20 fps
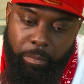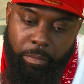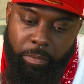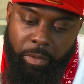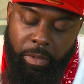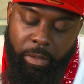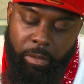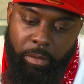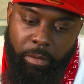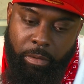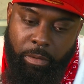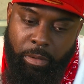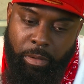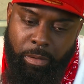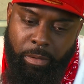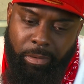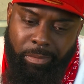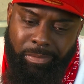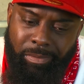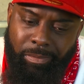
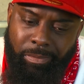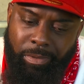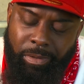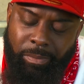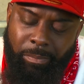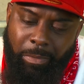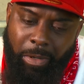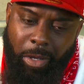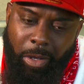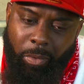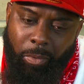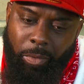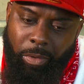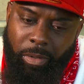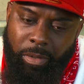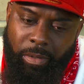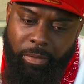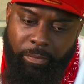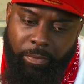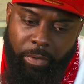Just small
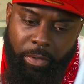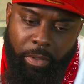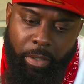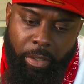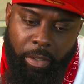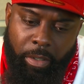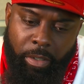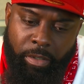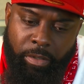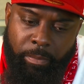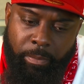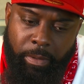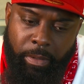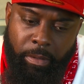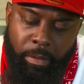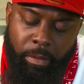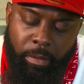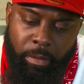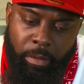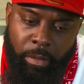words of encouragement.
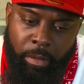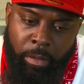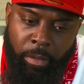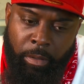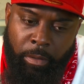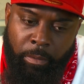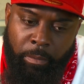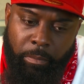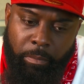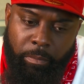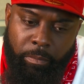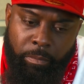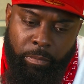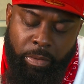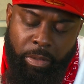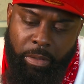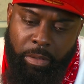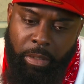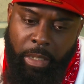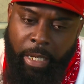
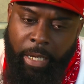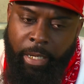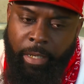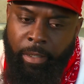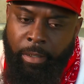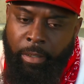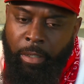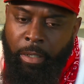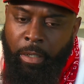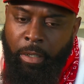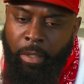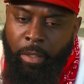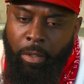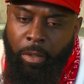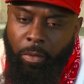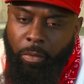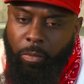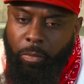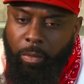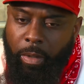Just like
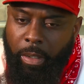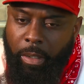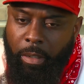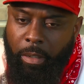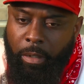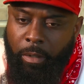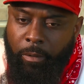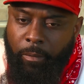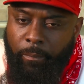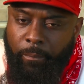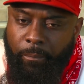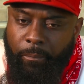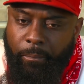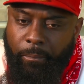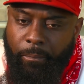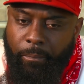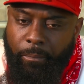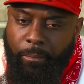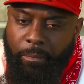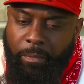when
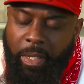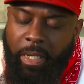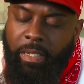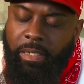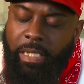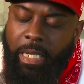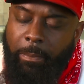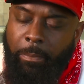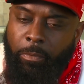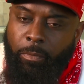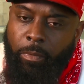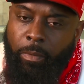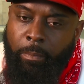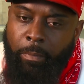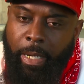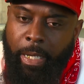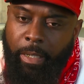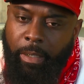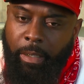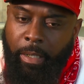things happened with
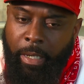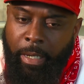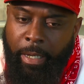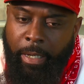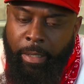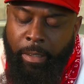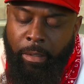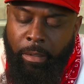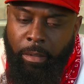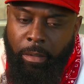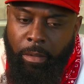Mike, I had